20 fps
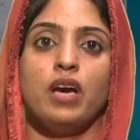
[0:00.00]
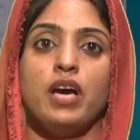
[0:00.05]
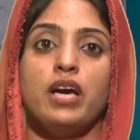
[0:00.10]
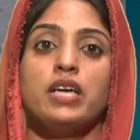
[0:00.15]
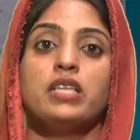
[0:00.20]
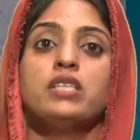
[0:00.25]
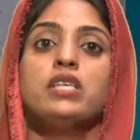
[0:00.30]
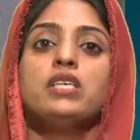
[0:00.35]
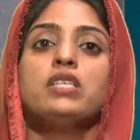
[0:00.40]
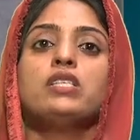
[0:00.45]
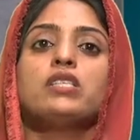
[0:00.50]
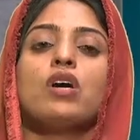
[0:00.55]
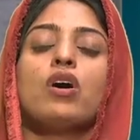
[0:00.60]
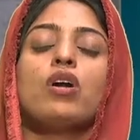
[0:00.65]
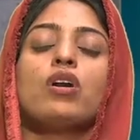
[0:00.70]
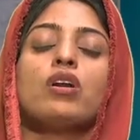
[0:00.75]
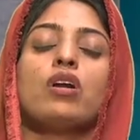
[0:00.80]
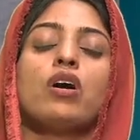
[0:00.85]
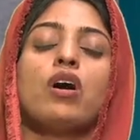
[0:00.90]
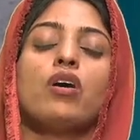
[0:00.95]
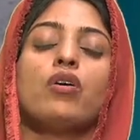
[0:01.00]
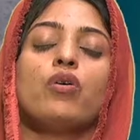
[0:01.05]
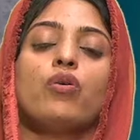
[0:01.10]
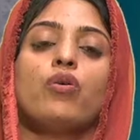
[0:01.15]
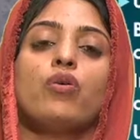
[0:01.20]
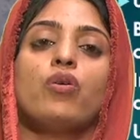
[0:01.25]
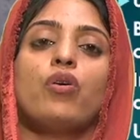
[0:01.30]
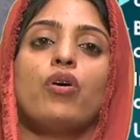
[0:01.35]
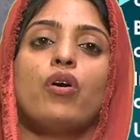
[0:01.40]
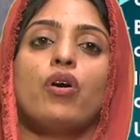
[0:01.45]
These are
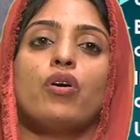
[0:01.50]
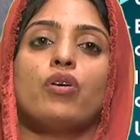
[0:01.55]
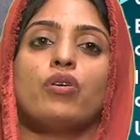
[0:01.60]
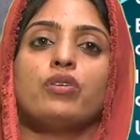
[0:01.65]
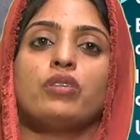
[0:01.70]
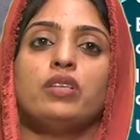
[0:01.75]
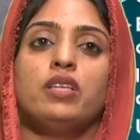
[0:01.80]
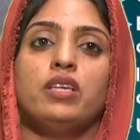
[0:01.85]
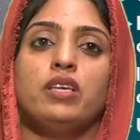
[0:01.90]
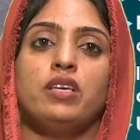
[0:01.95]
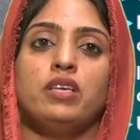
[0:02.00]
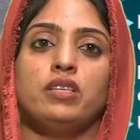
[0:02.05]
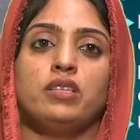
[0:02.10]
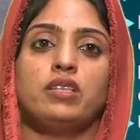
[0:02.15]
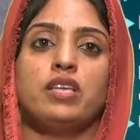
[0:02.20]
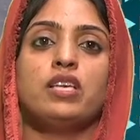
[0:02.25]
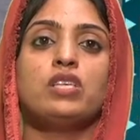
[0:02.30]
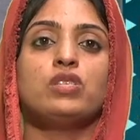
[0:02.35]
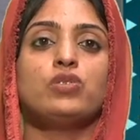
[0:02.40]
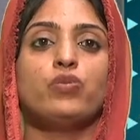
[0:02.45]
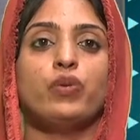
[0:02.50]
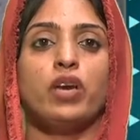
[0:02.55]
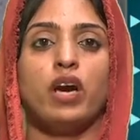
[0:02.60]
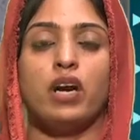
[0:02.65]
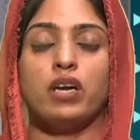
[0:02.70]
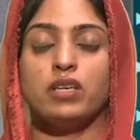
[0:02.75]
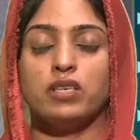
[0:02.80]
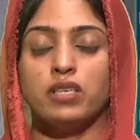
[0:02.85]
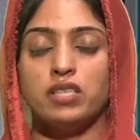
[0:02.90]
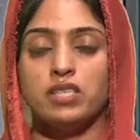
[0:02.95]
the things we
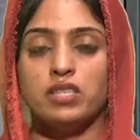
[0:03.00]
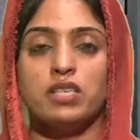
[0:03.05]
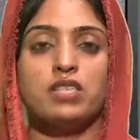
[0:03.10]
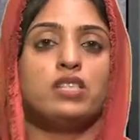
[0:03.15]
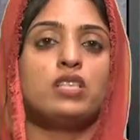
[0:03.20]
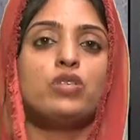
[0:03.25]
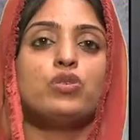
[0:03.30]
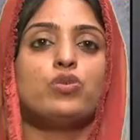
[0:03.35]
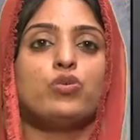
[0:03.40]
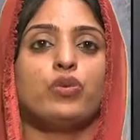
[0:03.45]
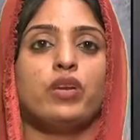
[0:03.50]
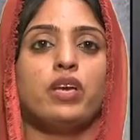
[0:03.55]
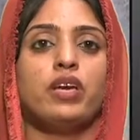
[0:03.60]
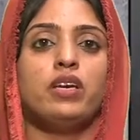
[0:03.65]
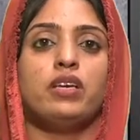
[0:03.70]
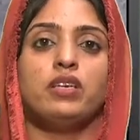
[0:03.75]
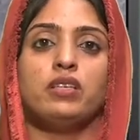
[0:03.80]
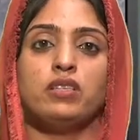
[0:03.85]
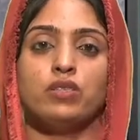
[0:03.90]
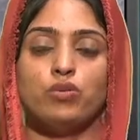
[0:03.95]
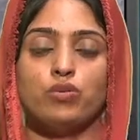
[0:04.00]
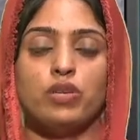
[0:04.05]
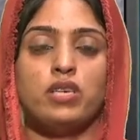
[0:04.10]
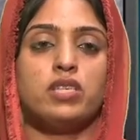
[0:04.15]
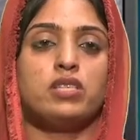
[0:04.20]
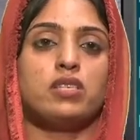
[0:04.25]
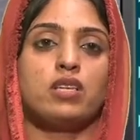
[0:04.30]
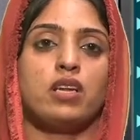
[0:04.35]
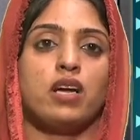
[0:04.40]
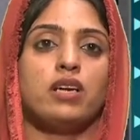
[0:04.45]
are discussing today in
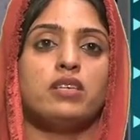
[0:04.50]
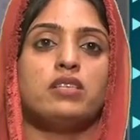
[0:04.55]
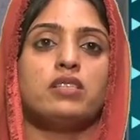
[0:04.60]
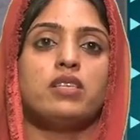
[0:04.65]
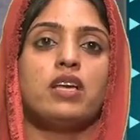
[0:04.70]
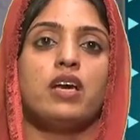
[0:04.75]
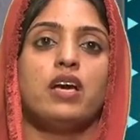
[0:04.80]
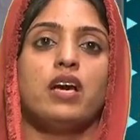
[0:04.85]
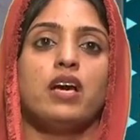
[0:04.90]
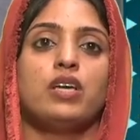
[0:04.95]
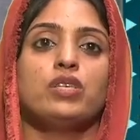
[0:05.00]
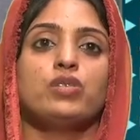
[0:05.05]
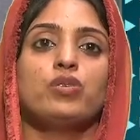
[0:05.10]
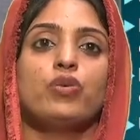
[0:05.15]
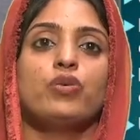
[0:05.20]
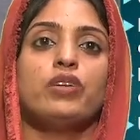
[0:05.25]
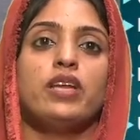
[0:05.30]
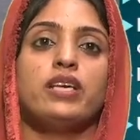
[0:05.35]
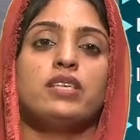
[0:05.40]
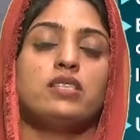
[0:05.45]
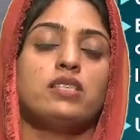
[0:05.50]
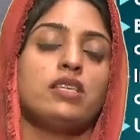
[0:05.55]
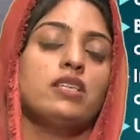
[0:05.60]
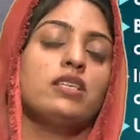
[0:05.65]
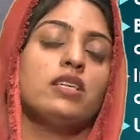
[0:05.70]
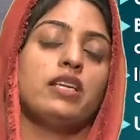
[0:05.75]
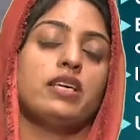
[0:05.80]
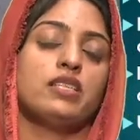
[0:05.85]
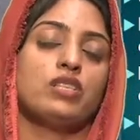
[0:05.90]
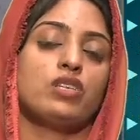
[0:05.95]
today's class. So next
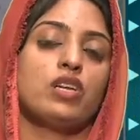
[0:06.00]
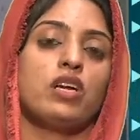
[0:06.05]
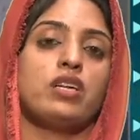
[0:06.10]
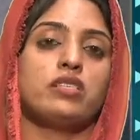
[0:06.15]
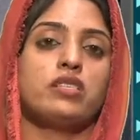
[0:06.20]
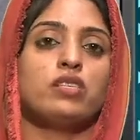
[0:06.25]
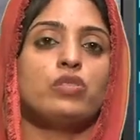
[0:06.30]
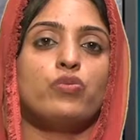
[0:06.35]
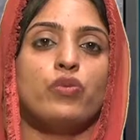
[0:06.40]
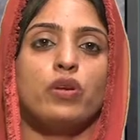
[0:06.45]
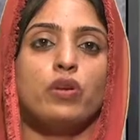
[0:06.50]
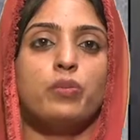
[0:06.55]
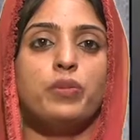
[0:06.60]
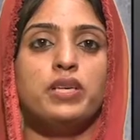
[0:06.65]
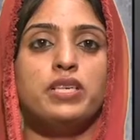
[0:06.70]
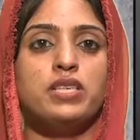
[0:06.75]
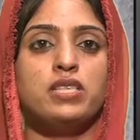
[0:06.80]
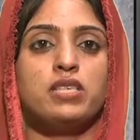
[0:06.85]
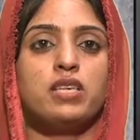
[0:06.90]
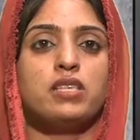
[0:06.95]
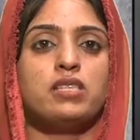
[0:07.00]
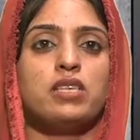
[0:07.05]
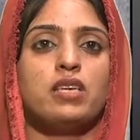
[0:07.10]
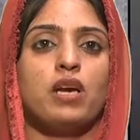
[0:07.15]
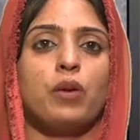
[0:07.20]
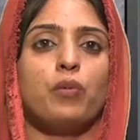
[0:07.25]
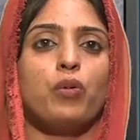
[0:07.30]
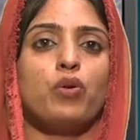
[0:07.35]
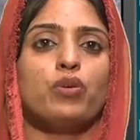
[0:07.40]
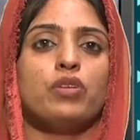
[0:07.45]
in next classes we will be discussing
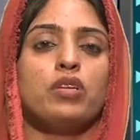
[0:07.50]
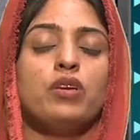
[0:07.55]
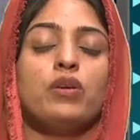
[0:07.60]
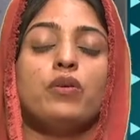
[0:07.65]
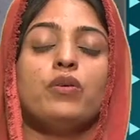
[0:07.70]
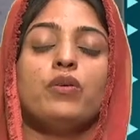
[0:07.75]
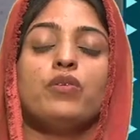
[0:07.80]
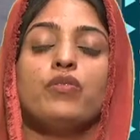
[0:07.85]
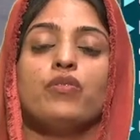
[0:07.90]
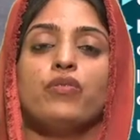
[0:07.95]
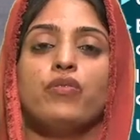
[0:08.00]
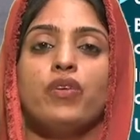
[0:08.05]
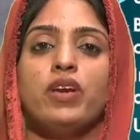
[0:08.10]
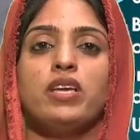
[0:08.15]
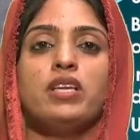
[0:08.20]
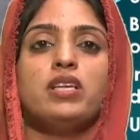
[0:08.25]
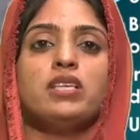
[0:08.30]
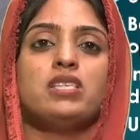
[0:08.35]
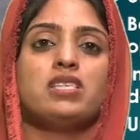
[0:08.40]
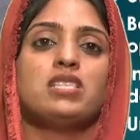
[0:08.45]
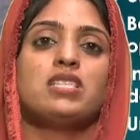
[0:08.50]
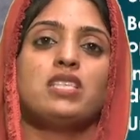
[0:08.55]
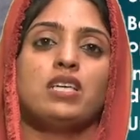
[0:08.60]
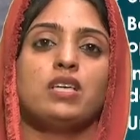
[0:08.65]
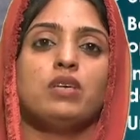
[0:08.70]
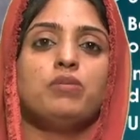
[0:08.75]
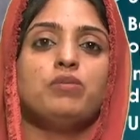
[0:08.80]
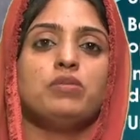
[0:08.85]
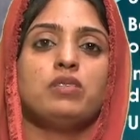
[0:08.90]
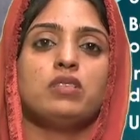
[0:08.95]
about the various
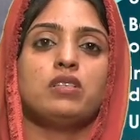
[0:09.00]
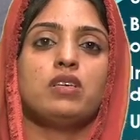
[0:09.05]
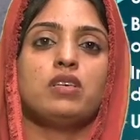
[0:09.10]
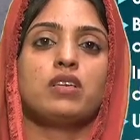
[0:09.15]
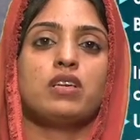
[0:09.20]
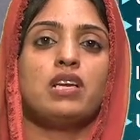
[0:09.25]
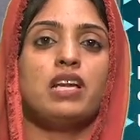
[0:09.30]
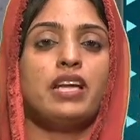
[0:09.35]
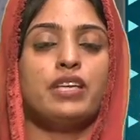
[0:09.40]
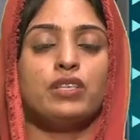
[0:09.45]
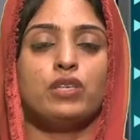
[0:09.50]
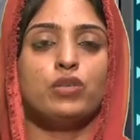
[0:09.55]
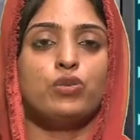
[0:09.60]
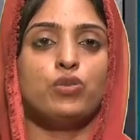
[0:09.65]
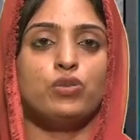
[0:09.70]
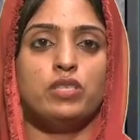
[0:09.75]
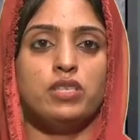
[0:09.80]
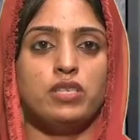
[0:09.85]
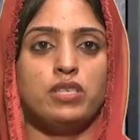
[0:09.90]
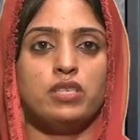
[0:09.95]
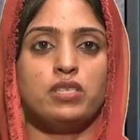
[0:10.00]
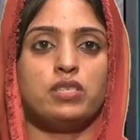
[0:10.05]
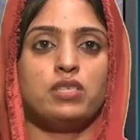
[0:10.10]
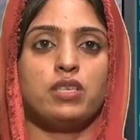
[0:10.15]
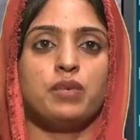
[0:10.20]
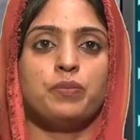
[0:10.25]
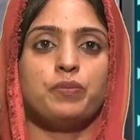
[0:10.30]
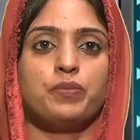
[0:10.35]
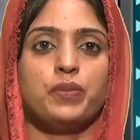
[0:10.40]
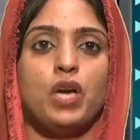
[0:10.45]
terms related to GST.